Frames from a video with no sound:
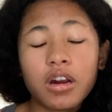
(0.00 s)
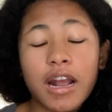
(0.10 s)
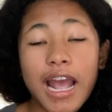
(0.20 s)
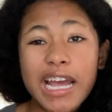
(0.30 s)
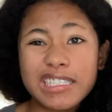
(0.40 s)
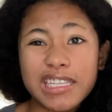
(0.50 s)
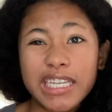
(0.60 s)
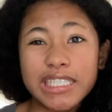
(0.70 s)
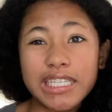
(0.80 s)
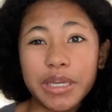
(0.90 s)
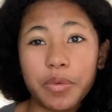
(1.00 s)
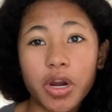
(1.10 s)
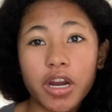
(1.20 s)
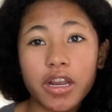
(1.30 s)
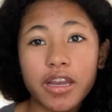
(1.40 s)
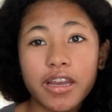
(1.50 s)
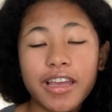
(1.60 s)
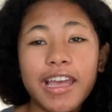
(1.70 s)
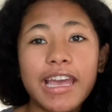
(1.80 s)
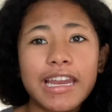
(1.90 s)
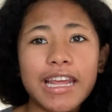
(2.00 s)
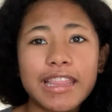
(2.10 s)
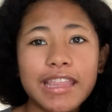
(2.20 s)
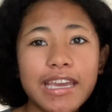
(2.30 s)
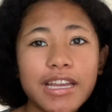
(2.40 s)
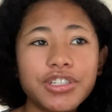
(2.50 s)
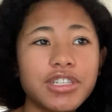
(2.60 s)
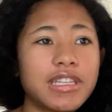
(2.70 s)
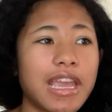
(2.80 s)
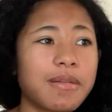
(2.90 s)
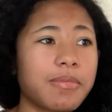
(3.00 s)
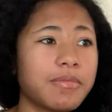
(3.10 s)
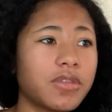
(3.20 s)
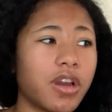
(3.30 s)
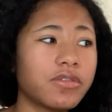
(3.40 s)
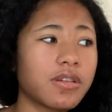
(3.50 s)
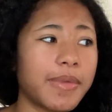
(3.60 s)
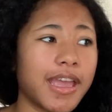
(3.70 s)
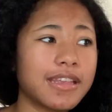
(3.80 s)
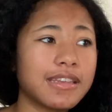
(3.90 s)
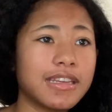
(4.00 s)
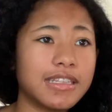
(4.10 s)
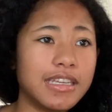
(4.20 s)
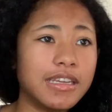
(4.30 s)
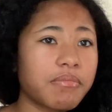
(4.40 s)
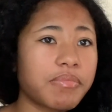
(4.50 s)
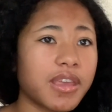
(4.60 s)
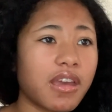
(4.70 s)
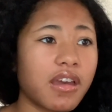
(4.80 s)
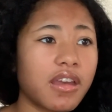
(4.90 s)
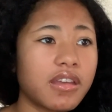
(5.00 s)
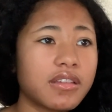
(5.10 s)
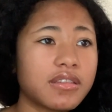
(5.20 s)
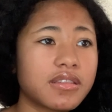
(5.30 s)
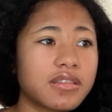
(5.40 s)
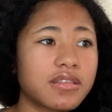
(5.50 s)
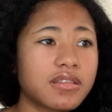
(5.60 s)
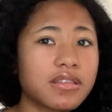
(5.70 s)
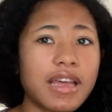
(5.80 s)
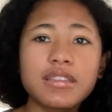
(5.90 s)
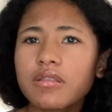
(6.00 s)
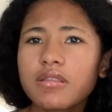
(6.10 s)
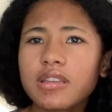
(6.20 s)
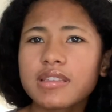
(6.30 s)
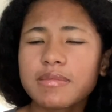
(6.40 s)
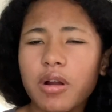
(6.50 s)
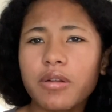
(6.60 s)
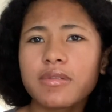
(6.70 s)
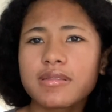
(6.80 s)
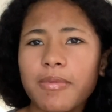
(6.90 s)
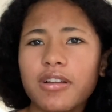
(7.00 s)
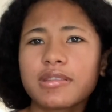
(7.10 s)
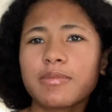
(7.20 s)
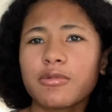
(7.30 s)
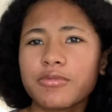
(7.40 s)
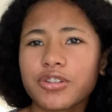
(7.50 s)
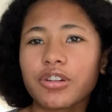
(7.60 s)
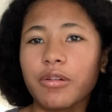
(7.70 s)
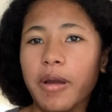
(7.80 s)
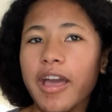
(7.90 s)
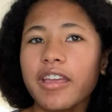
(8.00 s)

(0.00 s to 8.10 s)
SAT work. And I think I should take notes on my SAT because that's the smart, responsible, mature way.